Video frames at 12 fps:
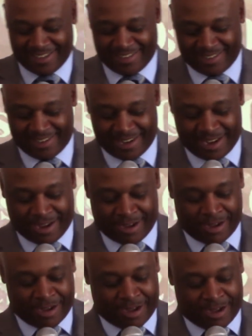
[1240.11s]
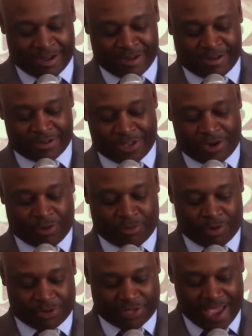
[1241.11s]
No, you
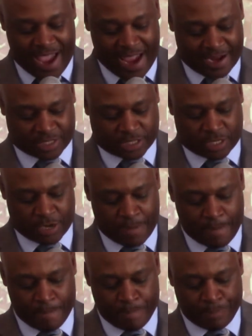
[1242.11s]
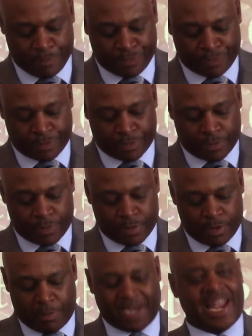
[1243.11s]
don't want that.
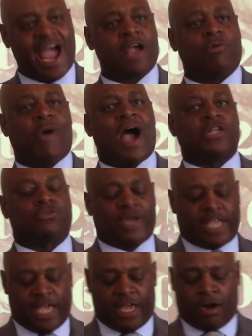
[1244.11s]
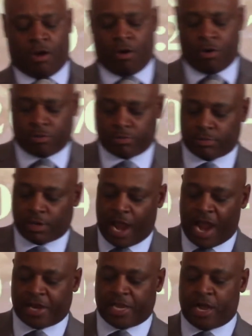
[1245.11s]
But likewise, we get on
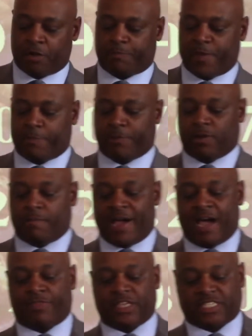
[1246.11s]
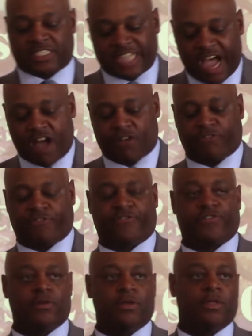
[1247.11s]
our young people about the
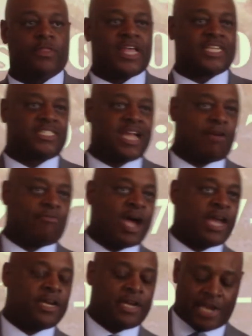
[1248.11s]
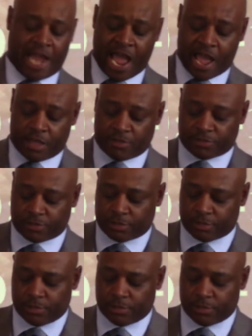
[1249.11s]
stuff that's not right in their lives.